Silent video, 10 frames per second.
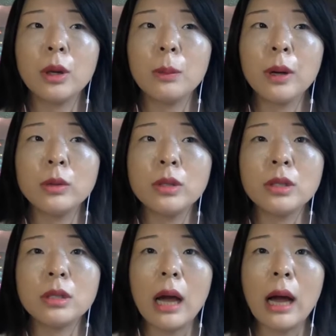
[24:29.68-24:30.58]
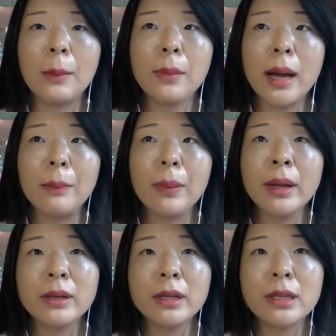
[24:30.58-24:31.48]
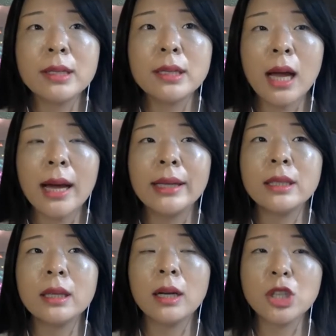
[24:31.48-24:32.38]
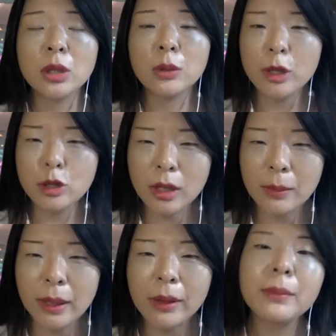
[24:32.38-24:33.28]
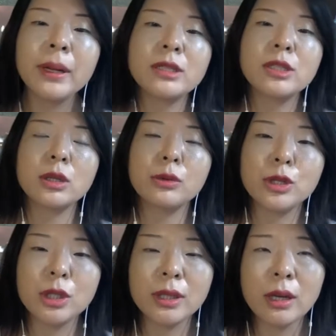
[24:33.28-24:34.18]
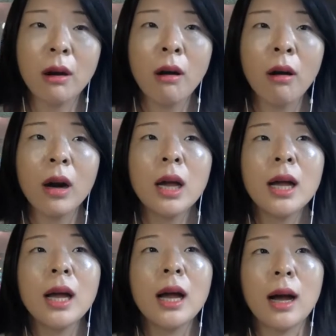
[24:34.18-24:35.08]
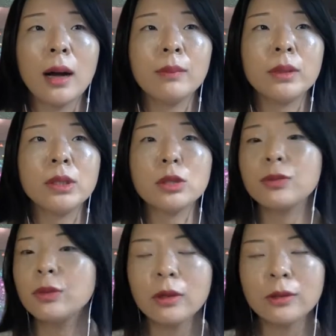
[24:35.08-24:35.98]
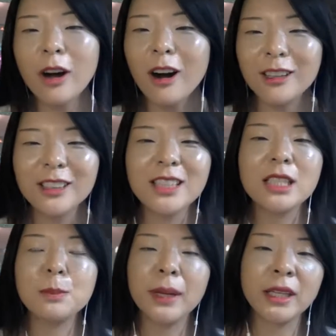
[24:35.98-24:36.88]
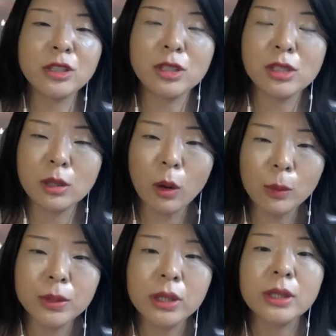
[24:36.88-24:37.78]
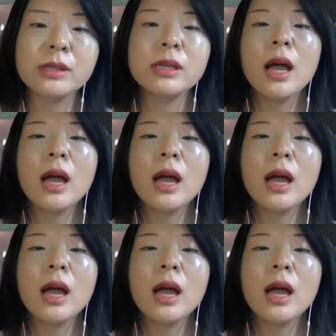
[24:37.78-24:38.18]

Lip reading: Both my parents' side generation and my grandparents' generation, they're just full of artists, painters, sculptors,